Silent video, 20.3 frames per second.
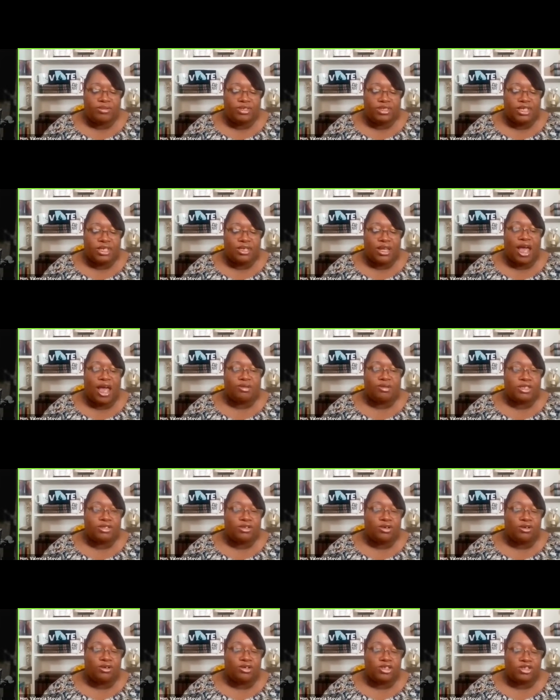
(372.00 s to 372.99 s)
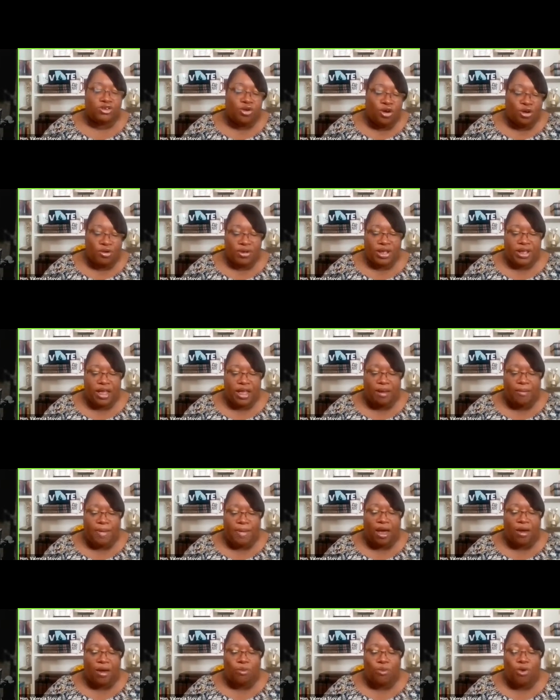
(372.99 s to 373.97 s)
synopsis or story
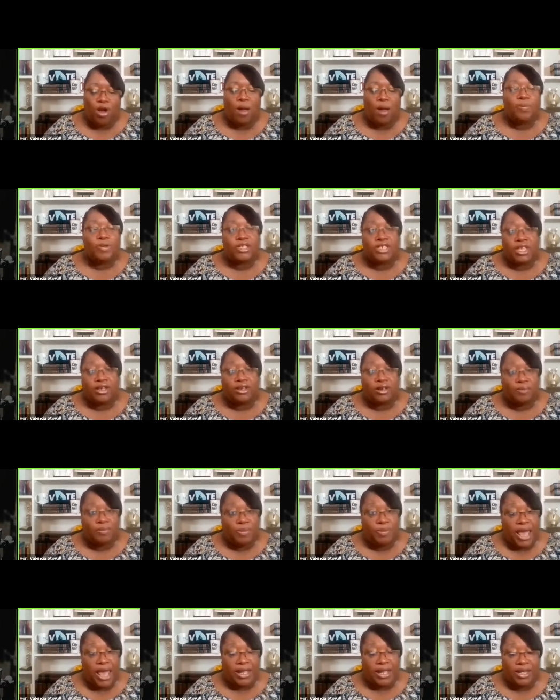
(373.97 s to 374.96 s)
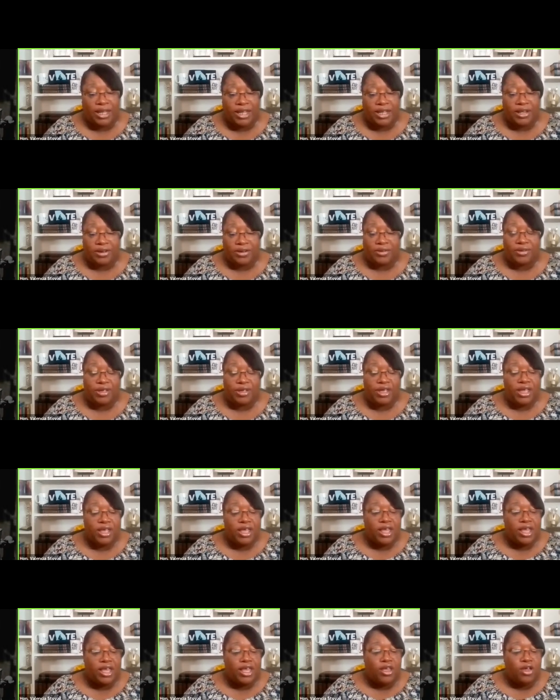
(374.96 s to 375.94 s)
about one particular Black leader
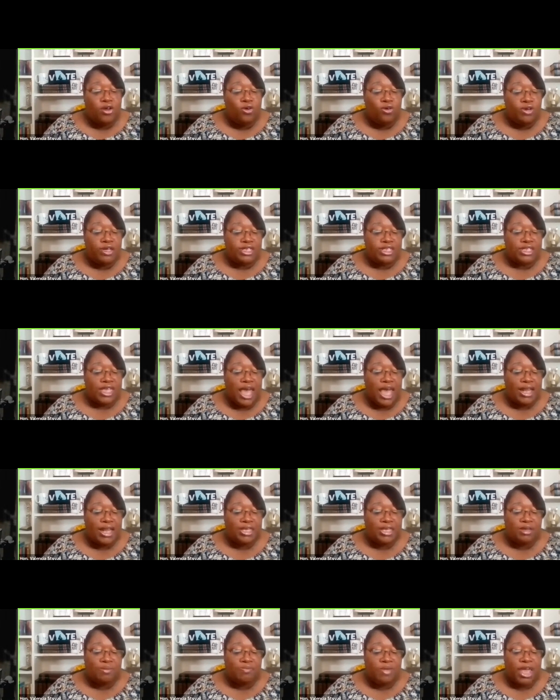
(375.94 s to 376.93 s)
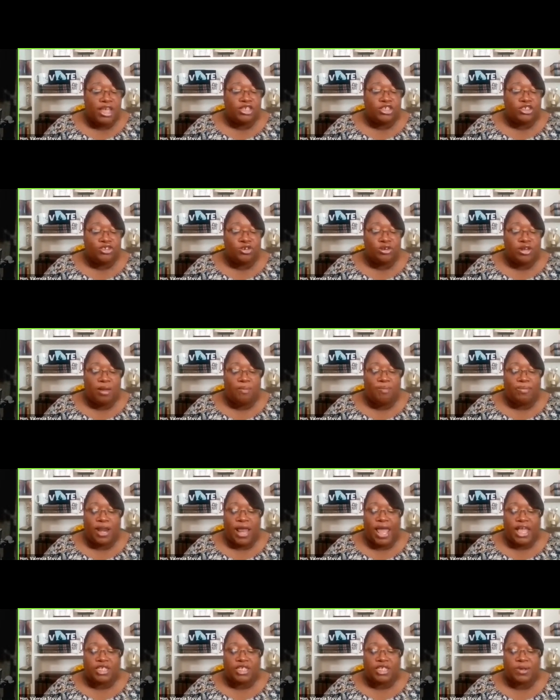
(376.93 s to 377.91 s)
who decided to make sure that
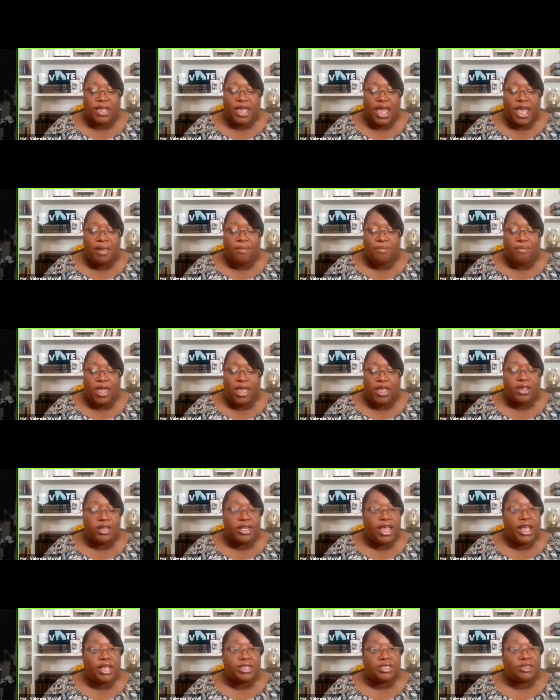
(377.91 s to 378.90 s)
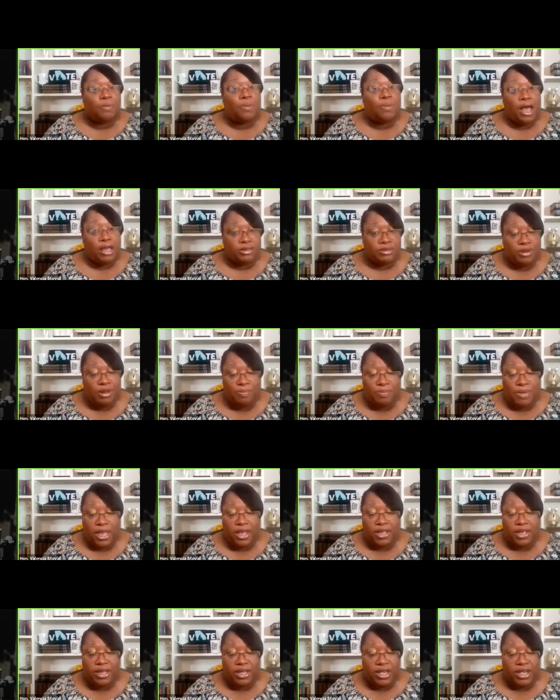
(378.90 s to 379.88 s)
Blacks became millionaires and possibly
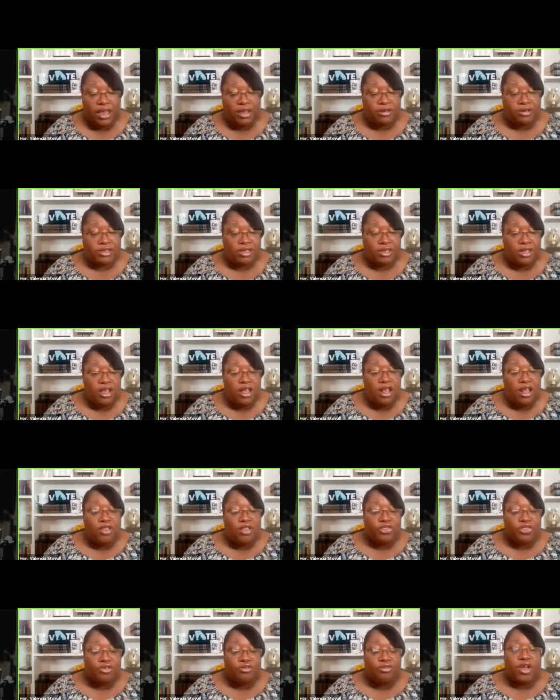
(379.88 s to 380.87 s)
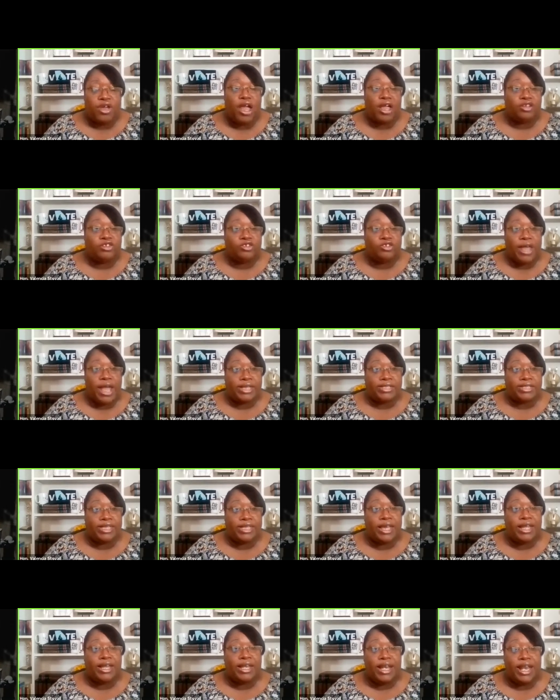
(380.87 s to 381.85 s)
billionaires through
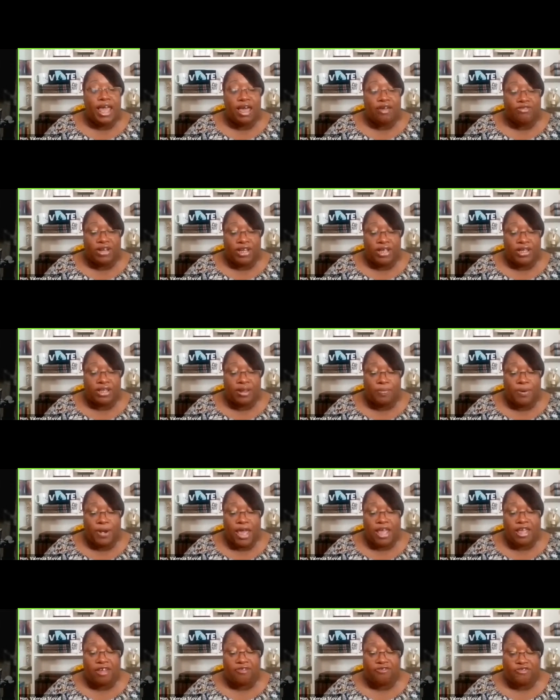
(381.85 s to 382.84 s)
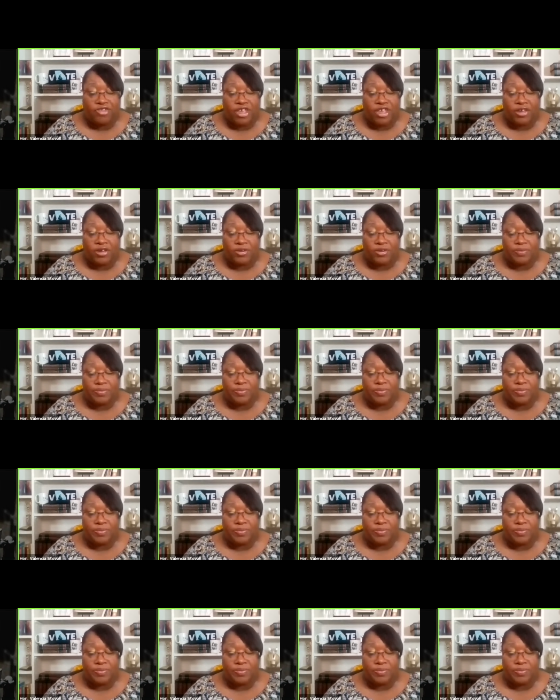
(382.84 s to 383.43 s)
contracting and leveling the playing field.